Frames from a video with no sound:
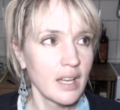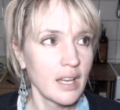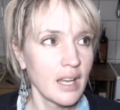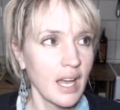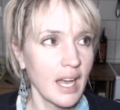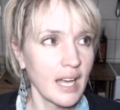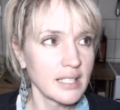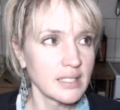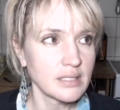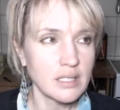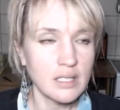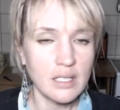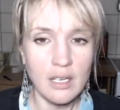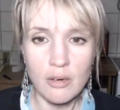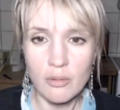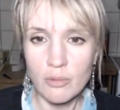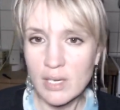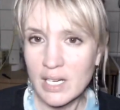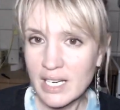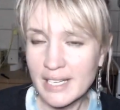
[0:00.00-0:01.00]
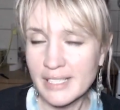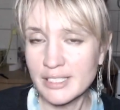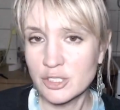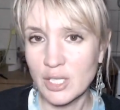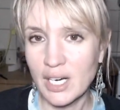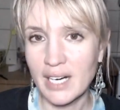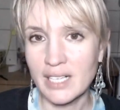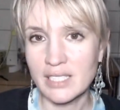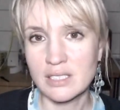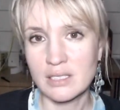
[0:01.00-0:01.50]
has a really
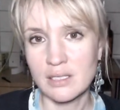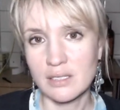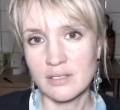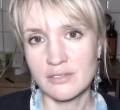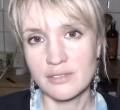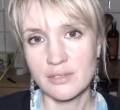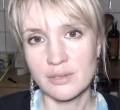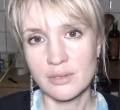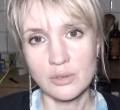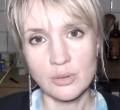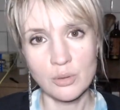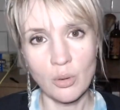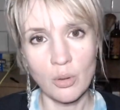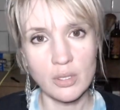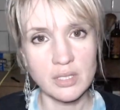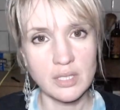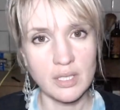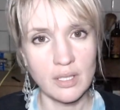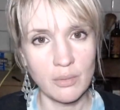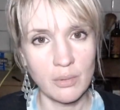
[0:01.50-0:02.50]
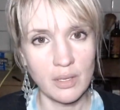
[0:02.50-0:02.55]
attractive daughter,